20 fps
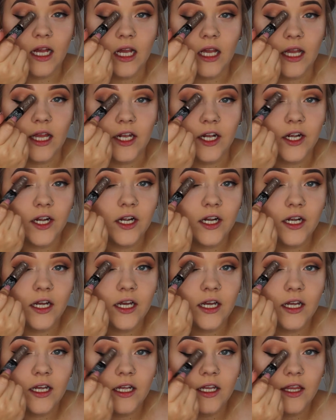glitter
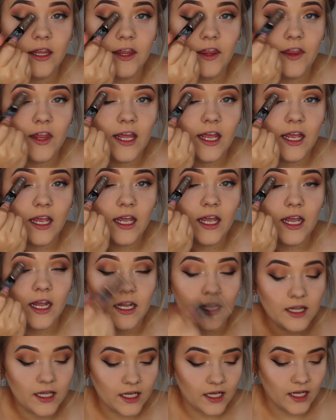thing
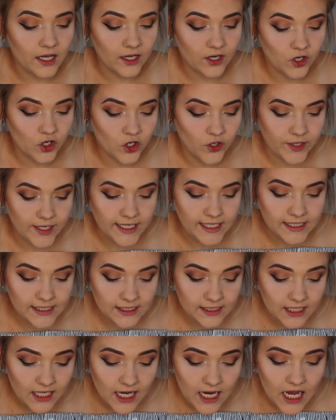in the
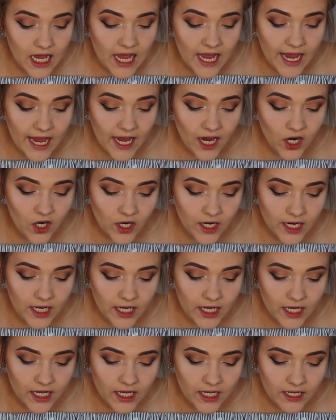crease
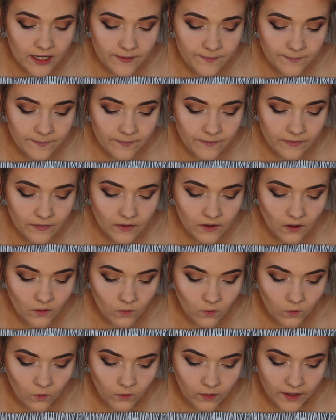area
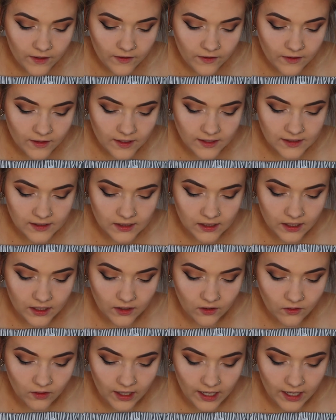with this little